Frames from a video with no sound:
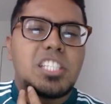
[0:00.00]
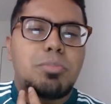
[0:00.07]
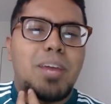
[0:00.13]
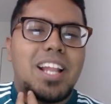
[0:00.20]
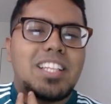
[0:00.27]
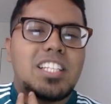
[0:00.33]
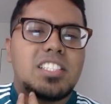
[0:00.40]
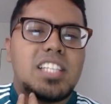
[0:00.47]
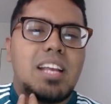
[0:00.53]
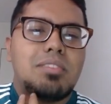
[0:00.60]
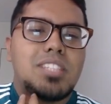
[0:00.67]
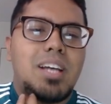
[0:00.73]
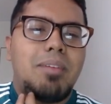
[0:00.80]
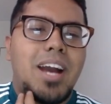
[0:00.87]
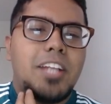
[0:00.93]
But at the same
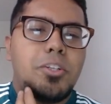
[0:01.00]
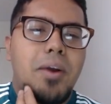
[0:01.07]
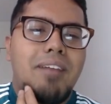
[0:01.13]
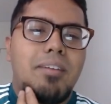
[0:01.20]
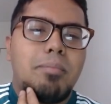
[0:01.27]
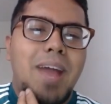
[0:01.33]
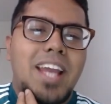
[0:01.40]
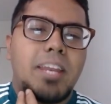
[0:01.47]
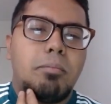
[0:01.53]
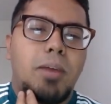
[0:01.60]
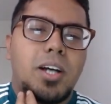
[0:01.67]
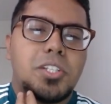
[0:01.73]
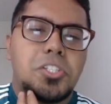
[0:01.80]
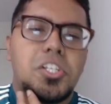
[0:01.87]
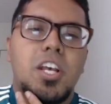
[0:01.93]
time, I do have a
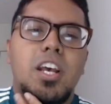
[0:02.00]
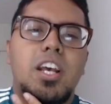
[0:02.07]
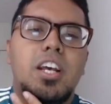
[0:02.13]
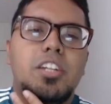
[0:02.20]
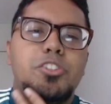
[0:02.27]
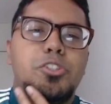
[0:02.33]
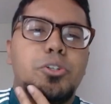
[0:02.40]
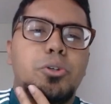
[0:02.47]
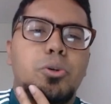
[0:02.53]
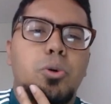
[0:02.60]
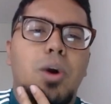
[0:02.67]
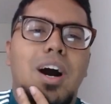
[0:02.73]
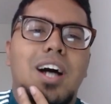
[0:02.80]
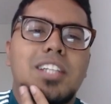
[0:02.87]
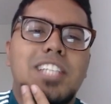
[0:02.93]
Mandibuzz to
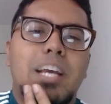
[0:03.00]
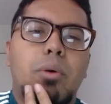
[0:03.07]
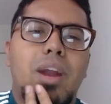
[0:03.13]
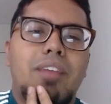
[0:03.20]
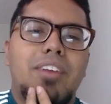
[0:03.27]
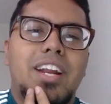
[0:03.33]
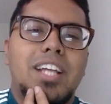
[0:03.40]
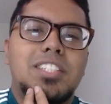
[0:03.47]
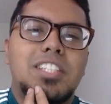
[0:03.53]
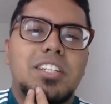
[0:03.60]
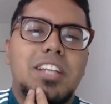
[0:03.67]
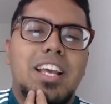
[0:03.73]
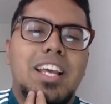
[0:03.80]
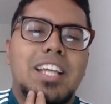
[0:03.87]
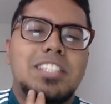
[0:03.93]
take whatever
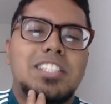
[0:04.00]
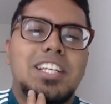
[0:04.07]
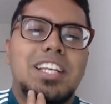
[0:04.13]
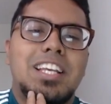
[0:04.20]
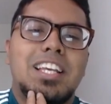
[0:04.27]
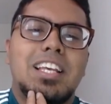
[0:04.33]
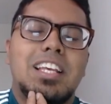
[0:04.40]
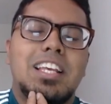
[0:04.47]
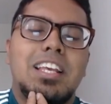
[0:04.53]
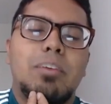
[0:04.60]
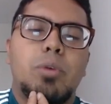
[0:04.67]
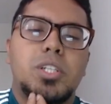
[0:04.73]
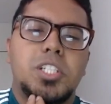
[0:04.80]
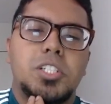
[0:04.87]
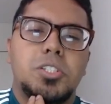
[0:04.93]
hits he
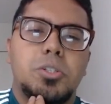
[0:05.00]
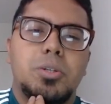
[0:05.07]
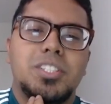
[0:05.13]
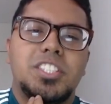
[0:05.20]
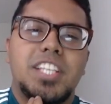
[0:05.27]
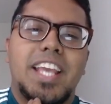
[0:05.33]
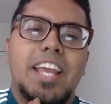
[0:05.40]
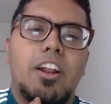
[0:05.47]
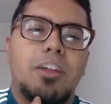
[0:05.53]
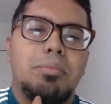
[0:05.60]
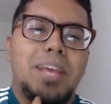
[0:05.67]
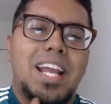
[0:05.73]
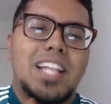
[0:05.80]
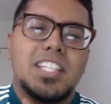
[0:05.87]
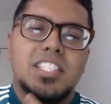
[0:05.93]
wishes to instigate on me,
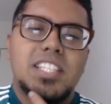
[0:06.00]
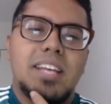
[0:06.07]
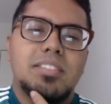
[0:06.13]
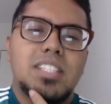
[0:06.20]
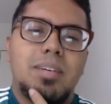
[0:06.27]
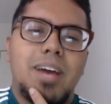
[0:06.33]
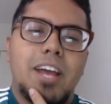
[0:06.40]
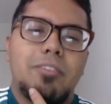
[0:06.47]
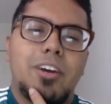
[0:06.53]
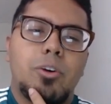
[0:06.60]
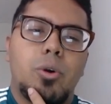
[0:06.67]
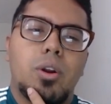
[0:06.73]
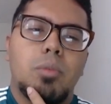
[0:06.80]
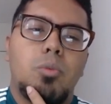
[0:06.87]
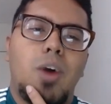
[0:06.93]
and at the same time I have a
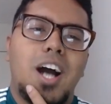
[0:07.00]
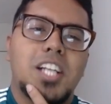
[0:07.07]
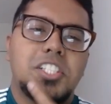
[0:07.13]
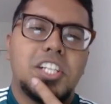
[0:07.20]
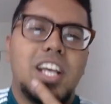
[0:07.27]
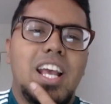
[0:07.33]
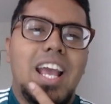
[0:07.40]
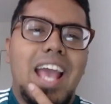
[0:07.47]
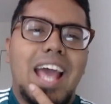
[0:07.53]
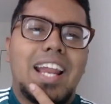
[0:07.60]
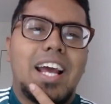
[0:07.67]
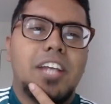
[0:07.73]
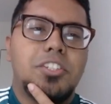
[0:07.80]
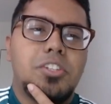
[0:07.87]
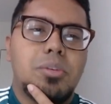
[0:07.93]
Rotom Wash, and I
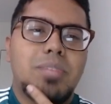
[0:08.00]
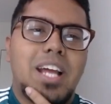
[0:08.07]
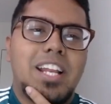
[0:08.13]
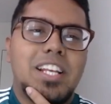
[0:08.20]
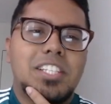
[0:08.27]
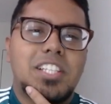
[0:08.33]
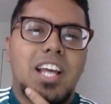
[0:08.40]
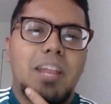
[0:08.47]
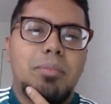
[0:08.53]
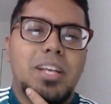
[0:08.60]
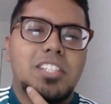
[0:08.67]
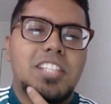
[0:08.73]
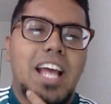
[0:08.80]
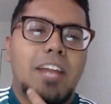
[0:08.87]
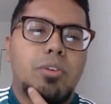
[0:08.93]
assume that he's gonna be a
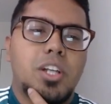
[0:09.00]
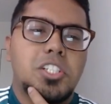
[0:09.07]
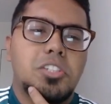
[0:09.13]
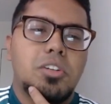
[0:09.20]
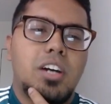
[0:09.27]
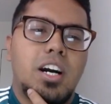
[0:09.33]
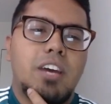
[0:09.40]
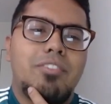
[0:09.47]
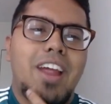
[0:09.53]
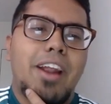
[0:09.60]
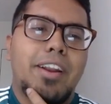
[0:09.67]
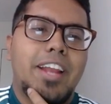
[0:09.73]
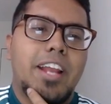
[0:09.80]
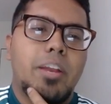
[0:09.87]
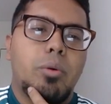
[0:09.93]
Sand Rush
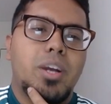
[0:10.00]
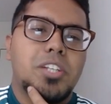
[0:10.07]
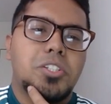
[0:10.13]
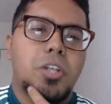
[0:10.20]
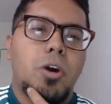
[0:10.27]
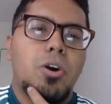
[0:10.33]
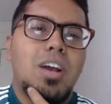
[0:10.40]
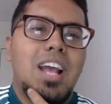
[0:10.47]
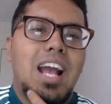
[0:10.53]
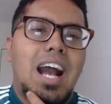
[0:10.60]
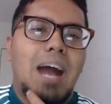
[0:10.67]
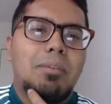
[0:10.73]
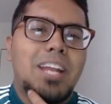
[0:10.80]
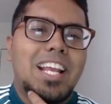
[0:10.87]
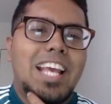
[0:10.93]
variant anyway, so
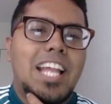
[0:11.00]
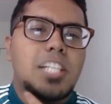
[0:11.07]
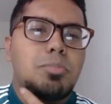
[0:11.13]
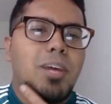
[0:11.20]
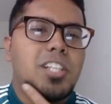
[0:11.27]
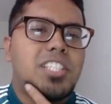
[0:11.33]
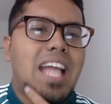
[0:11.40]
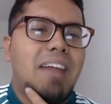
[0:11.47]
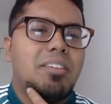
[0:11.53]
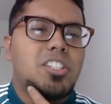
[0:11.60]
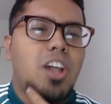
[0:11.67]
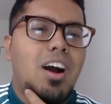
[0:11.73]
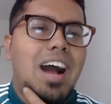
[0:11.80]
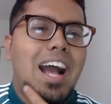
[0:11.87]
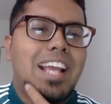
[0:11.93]
I'm gonna get as much damage
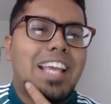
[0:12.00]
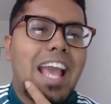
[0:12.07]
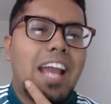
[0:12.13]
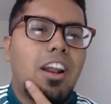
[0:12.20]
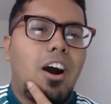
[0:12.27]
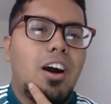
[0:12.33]
I can.